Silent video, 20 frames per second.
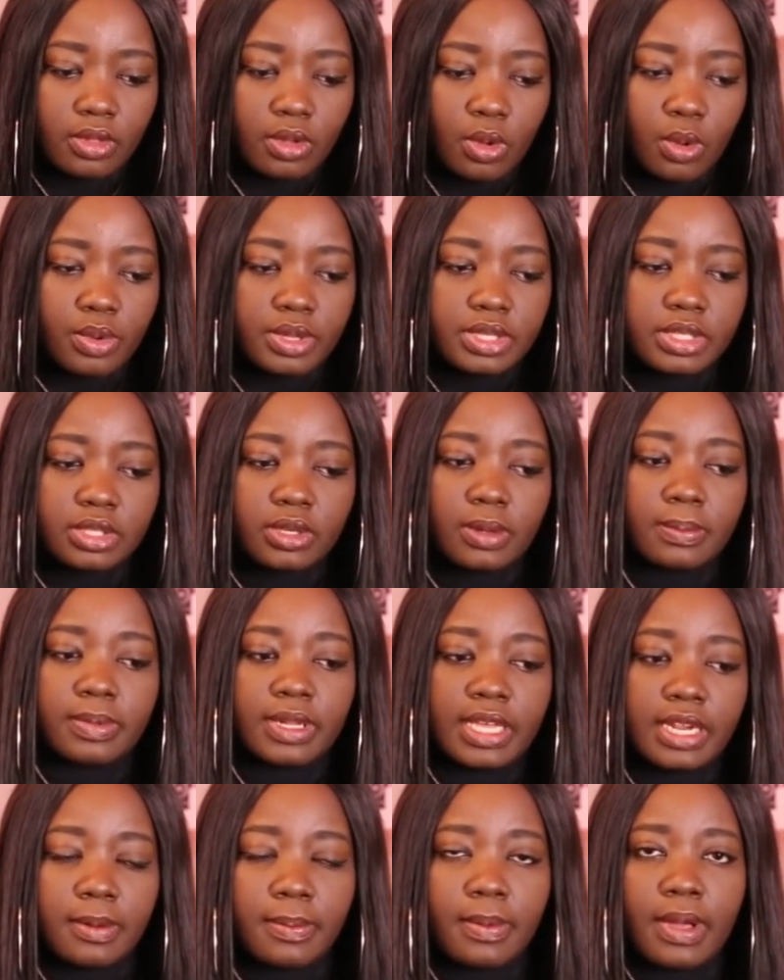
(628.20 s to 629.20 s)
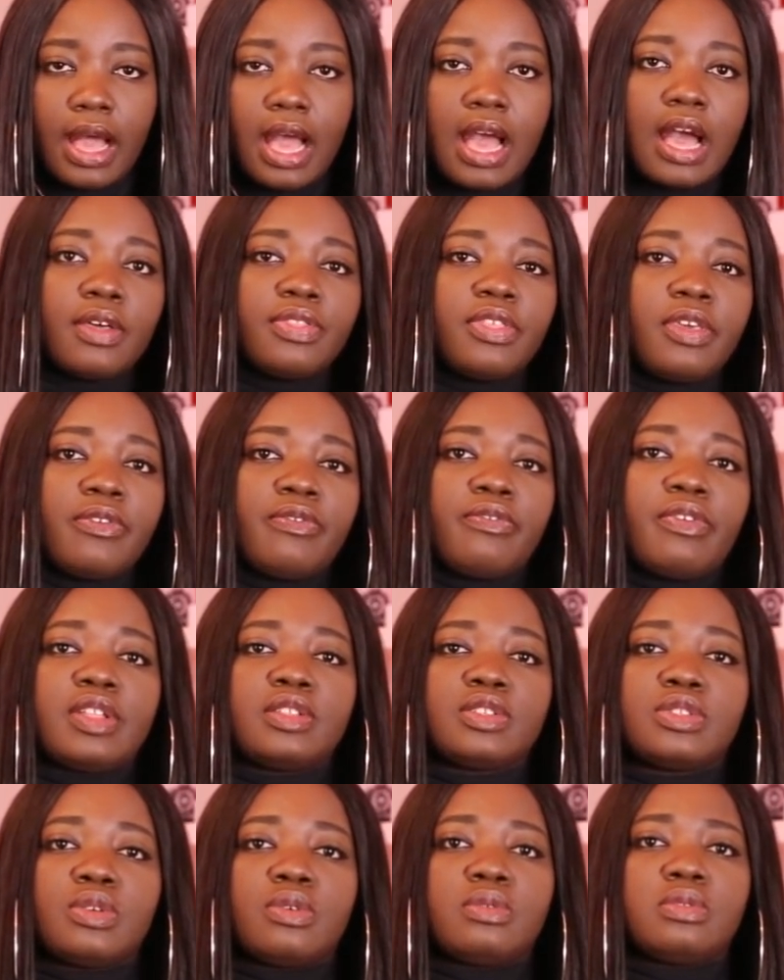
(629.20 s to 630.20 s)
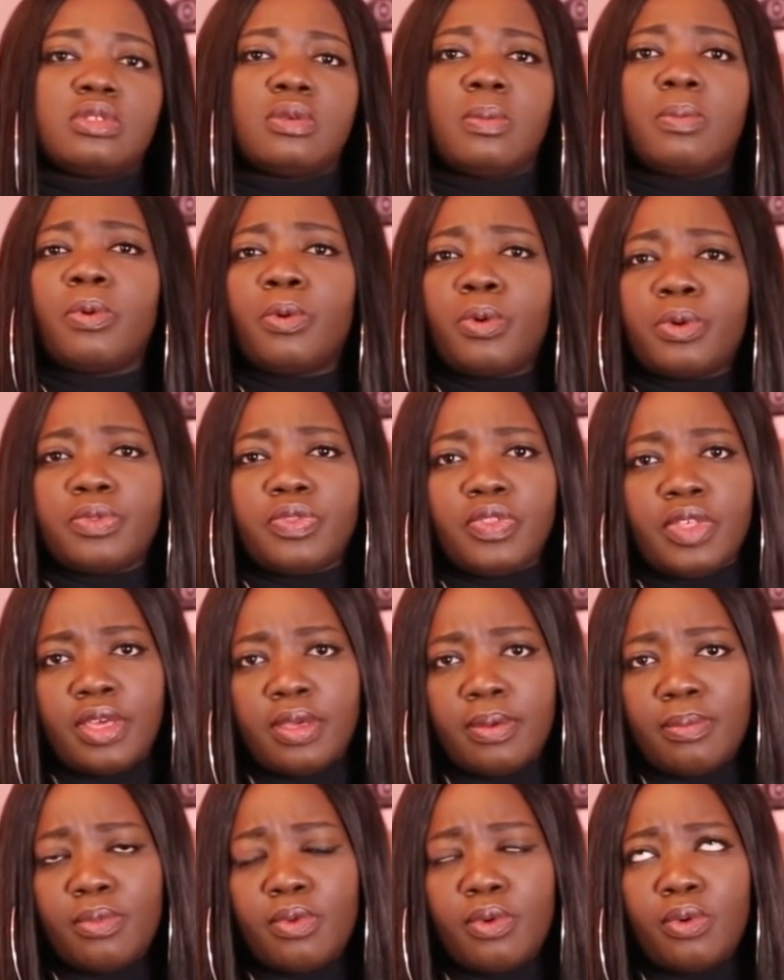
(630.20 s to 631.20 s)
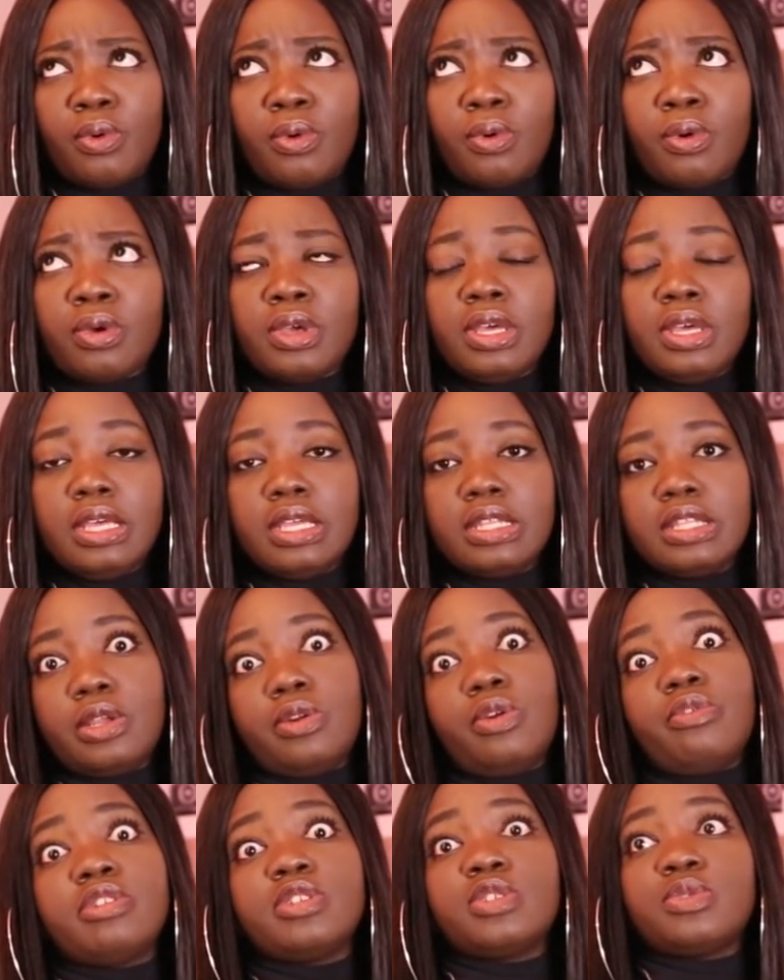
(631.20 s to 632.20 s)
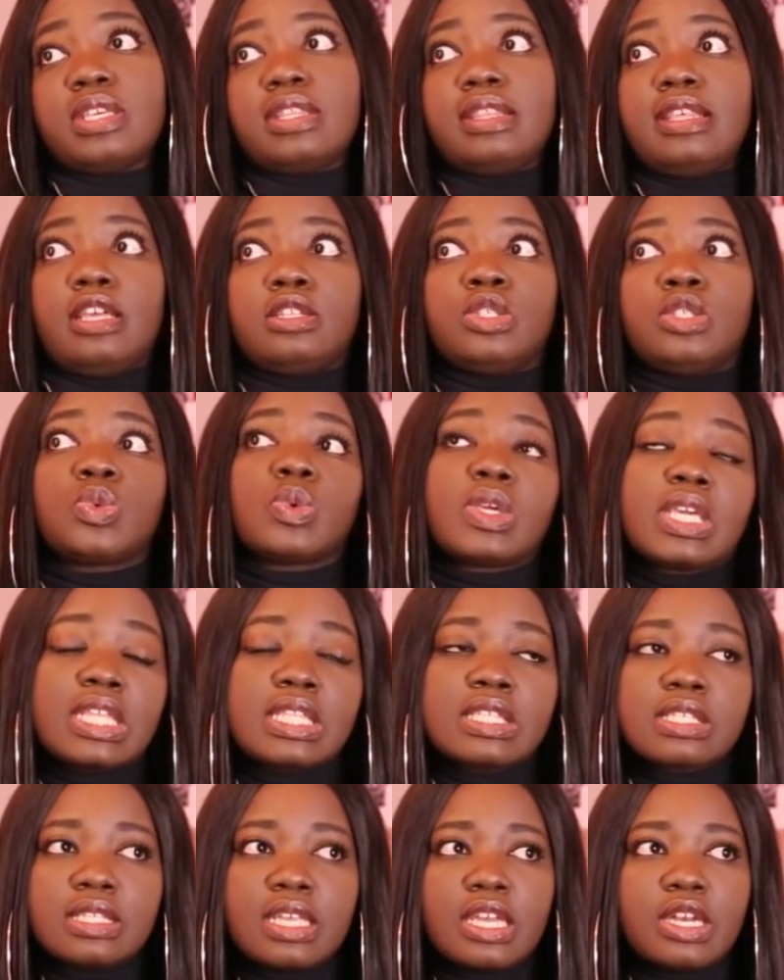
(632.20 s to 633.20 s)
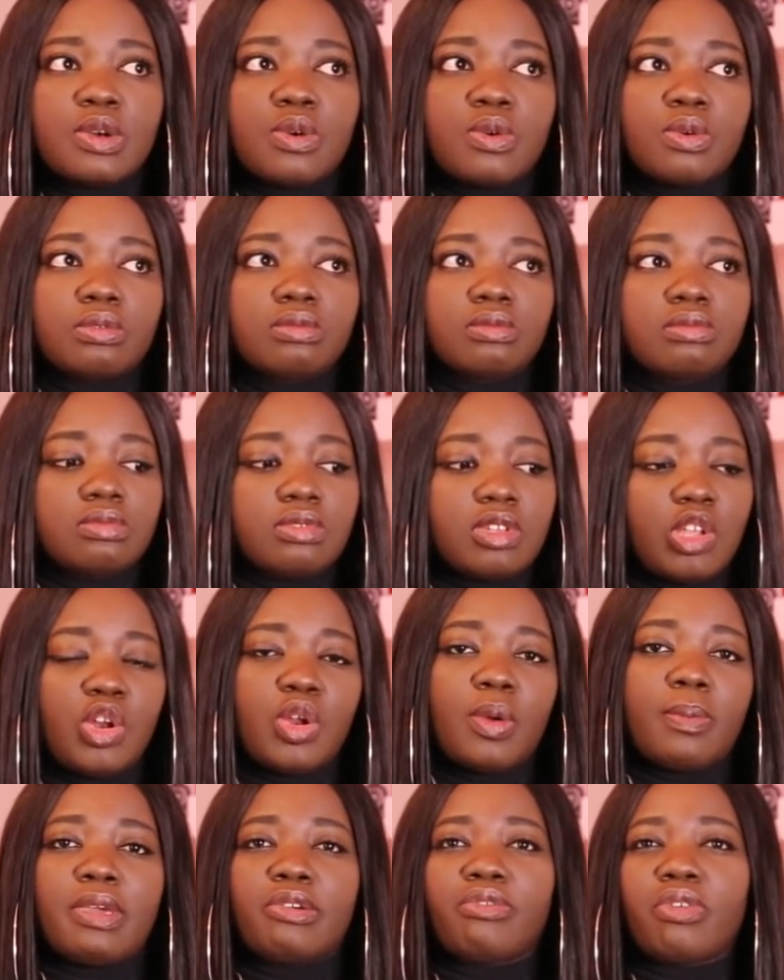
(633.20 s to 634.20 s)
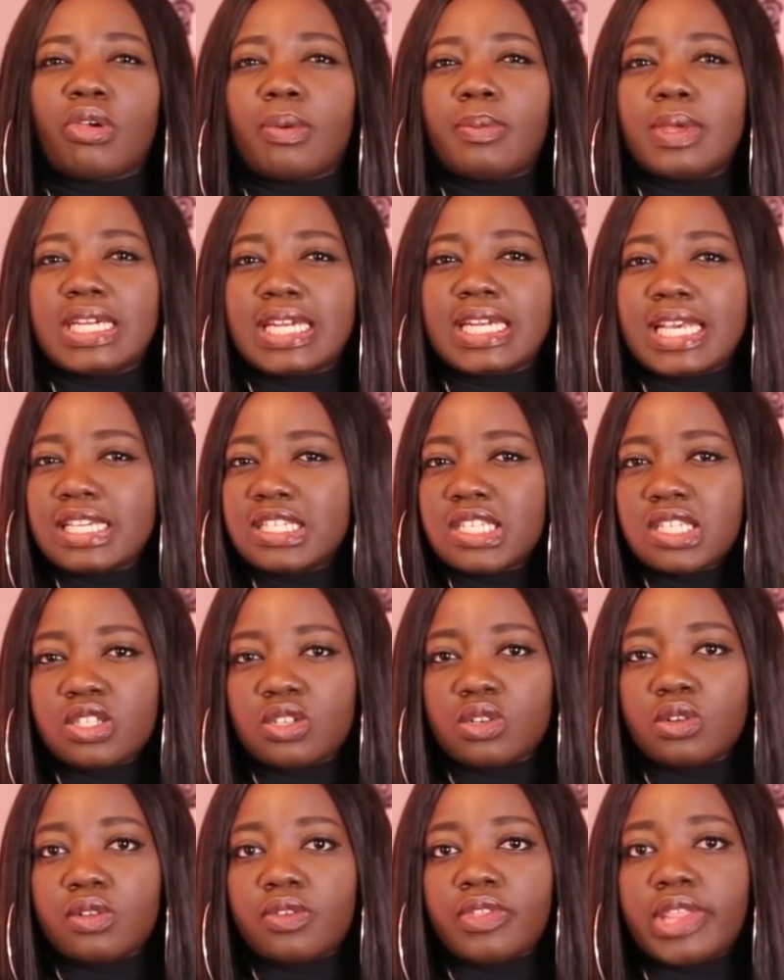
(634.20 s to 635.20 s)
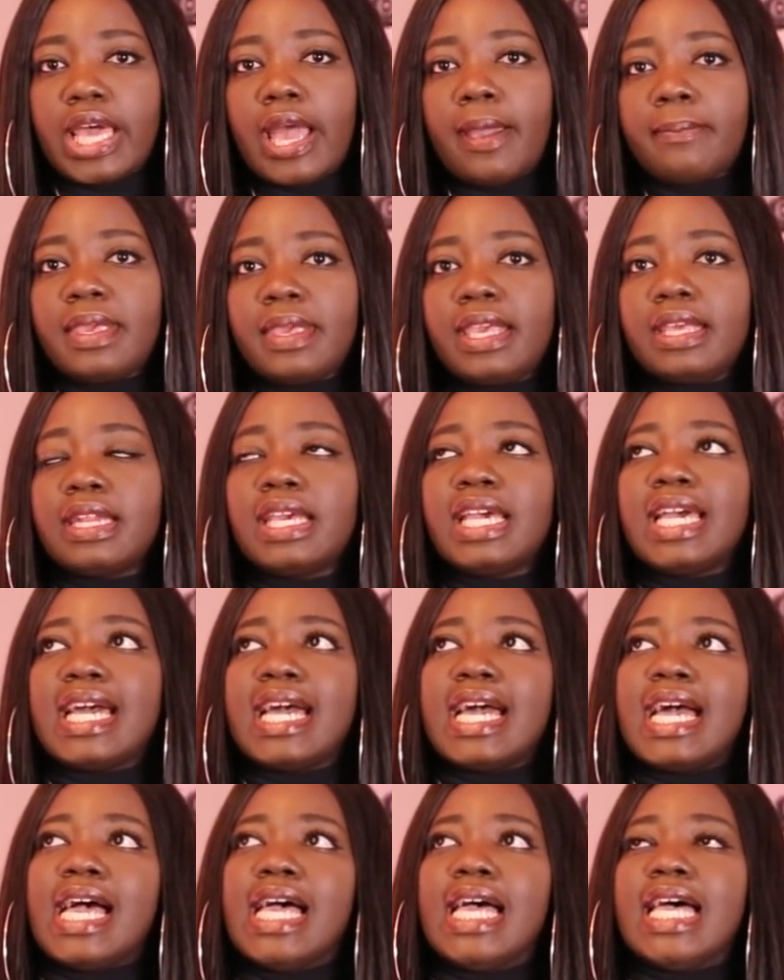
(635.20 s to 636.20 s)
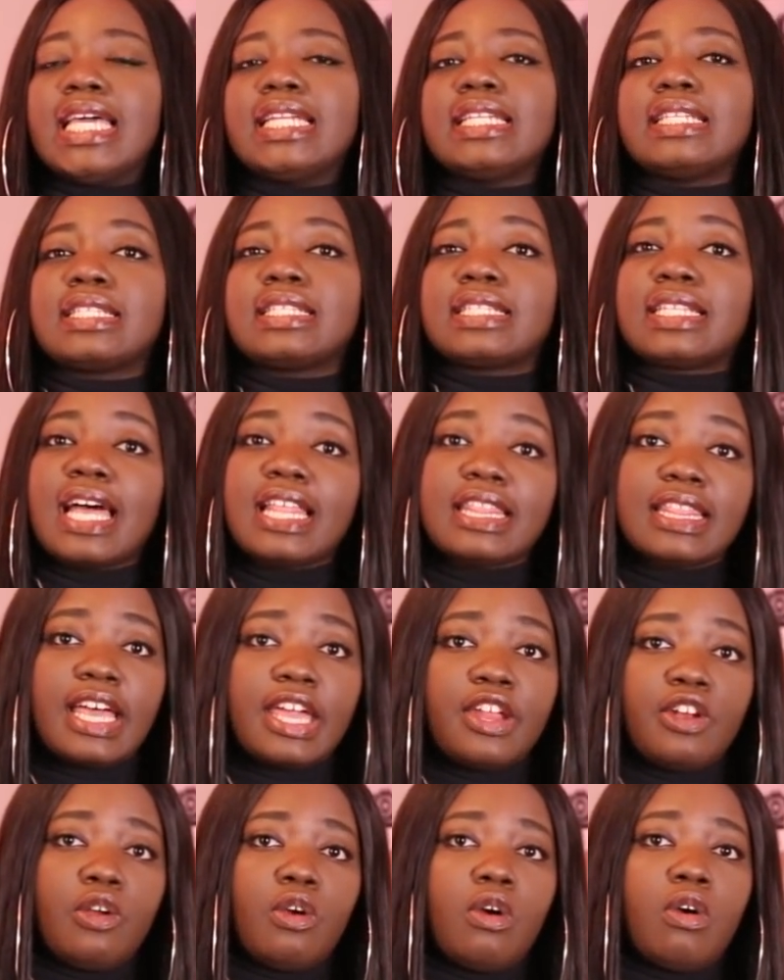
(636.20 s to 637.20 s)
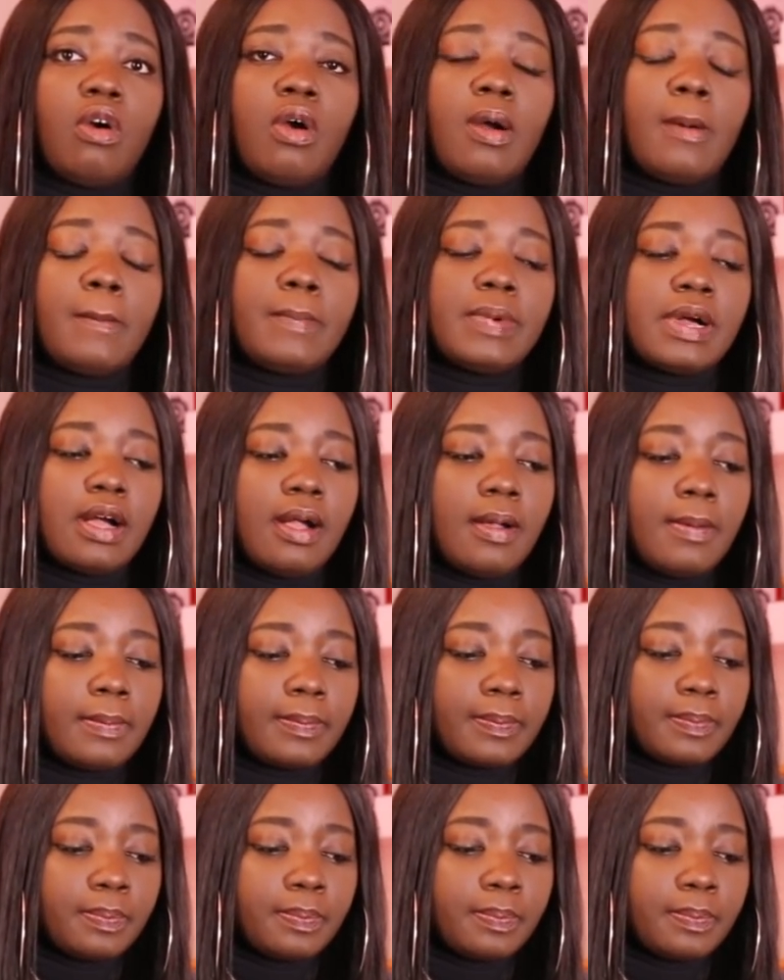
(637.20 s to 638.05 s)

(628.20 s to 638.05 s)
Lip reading: always complain about how their friends don't support them, or they don't retweet their tweets, they don't, you know, make recommendations and all of that. I mean, I understand that and all, but